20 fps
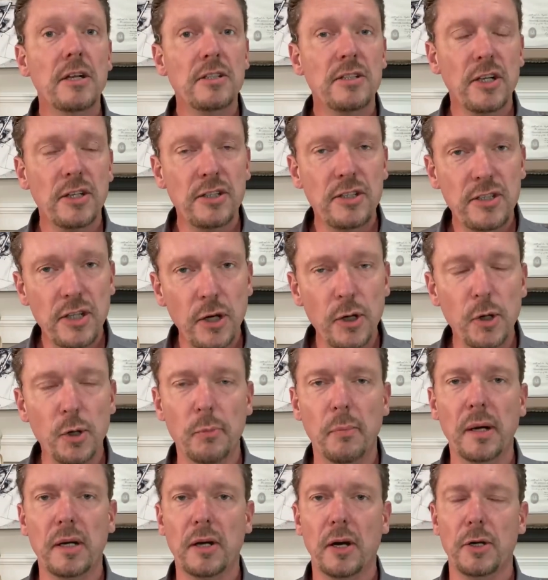to do
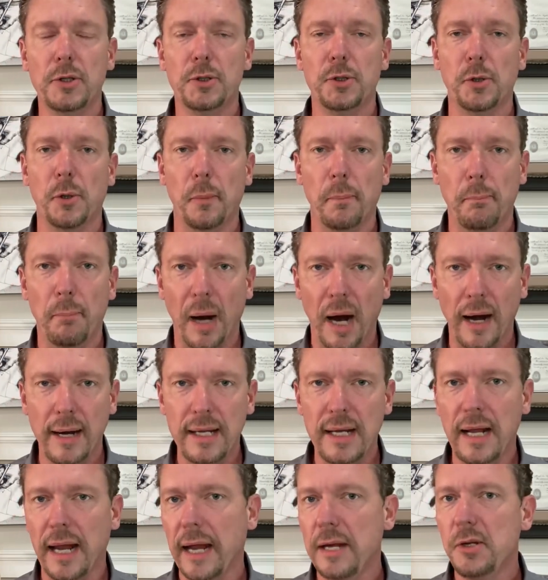because your
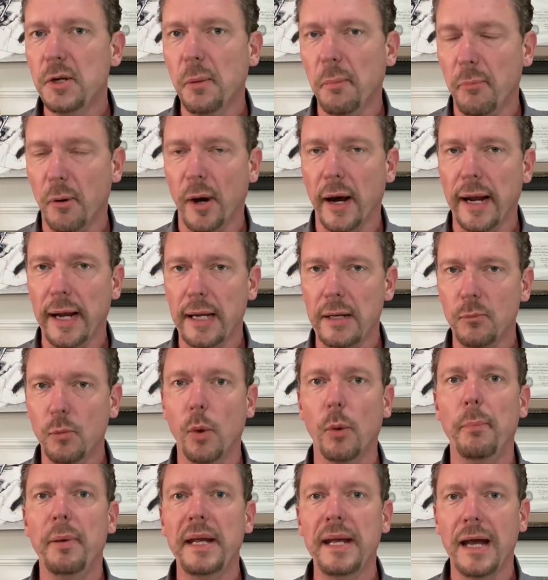body and your brain
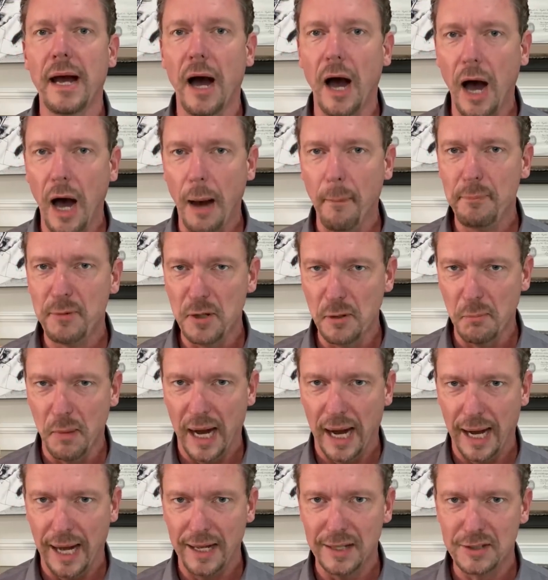will be
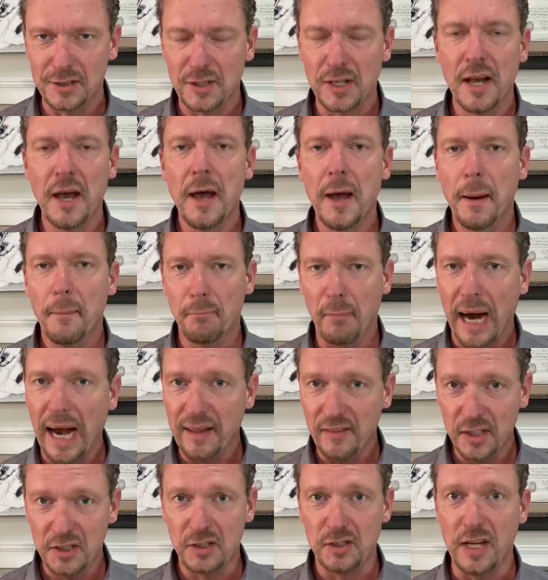optimized
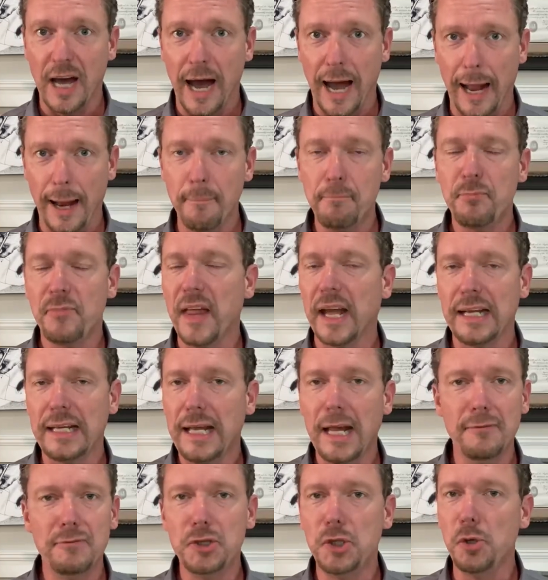by this diet that
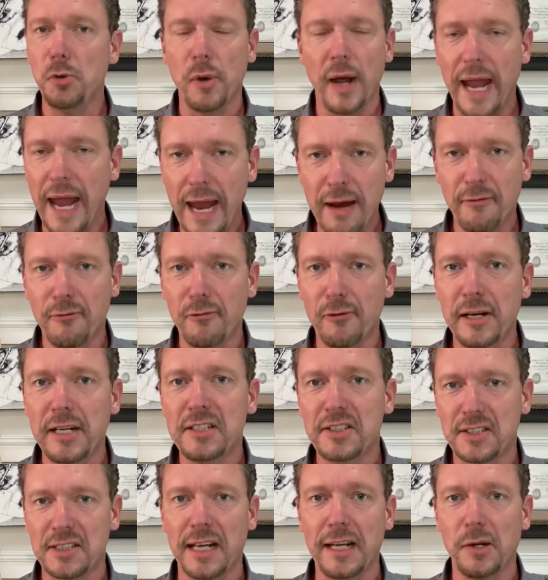gives you every
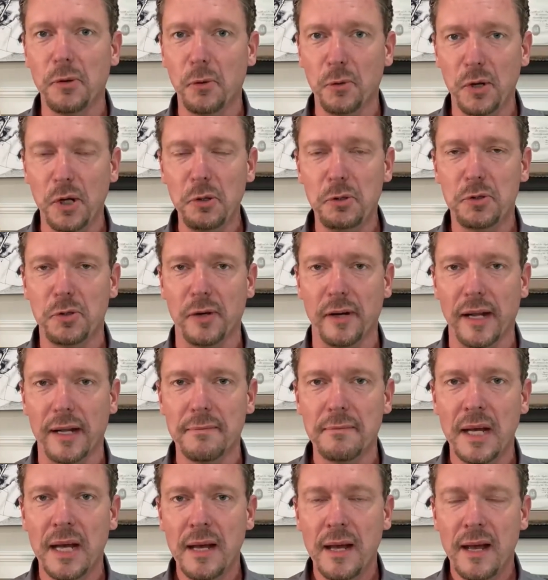single
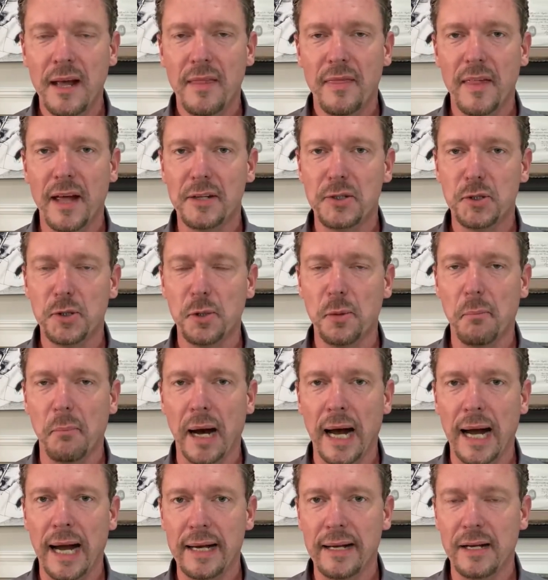nutrient that your
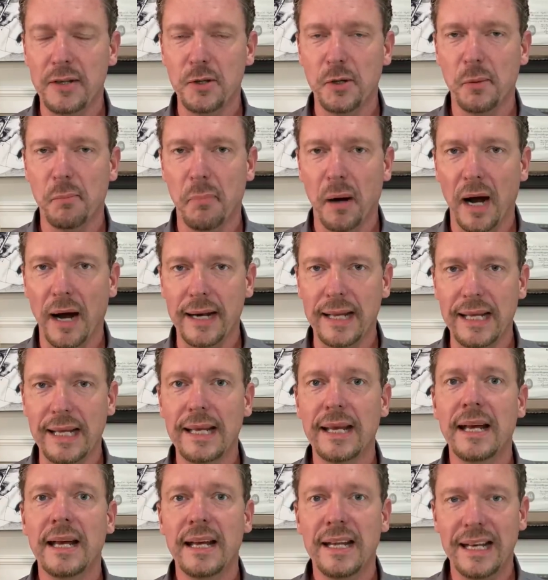mind and your body
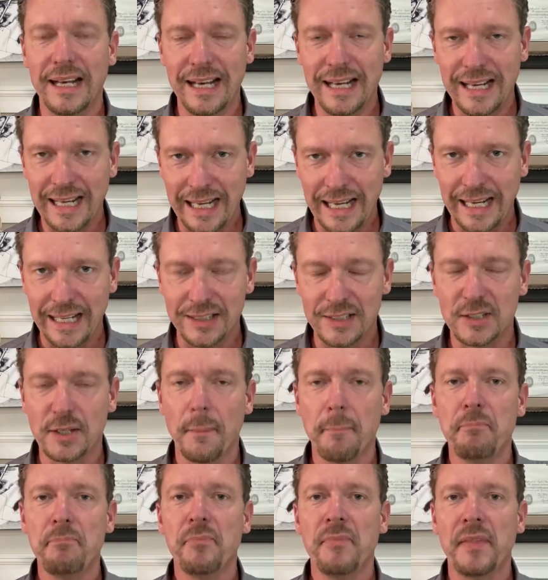needs.
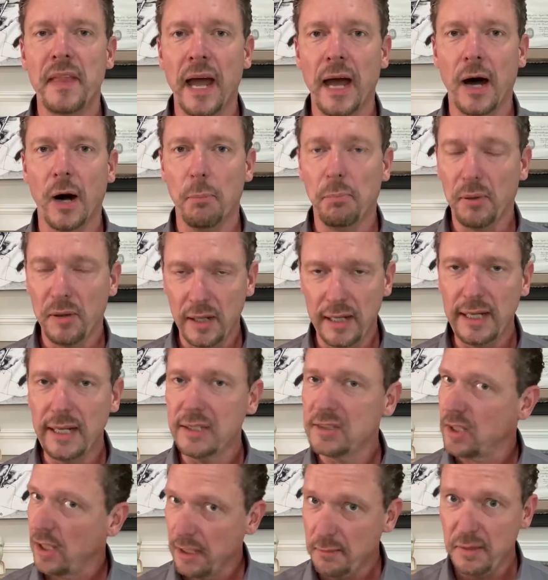Now,
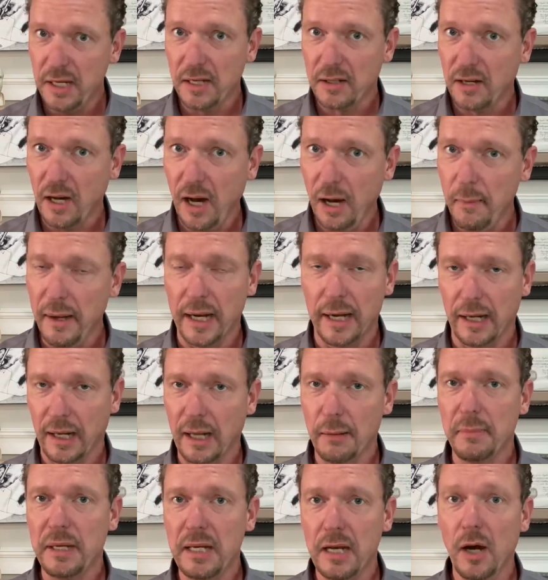please leave me a comment and
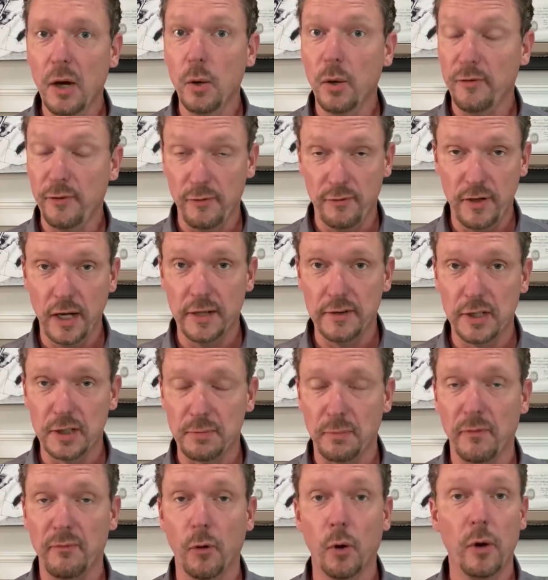let me know if you've done this
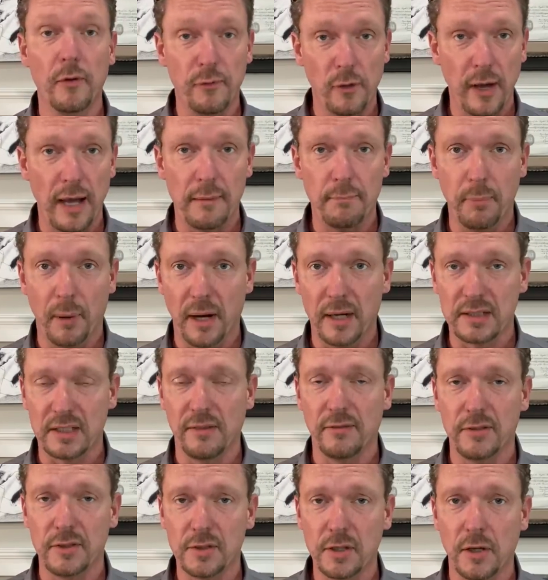before, if you had
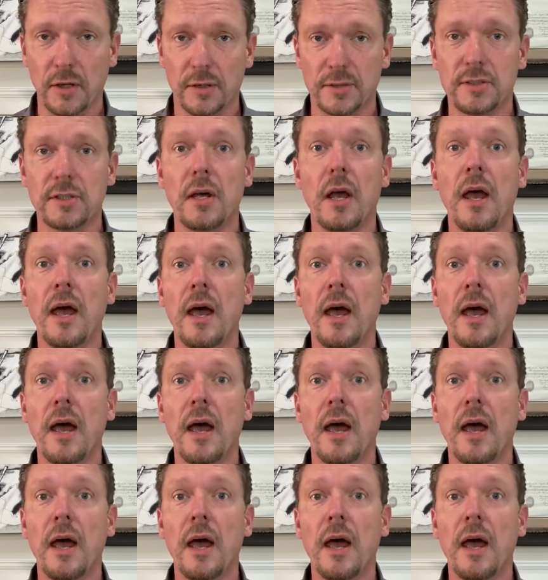positive results.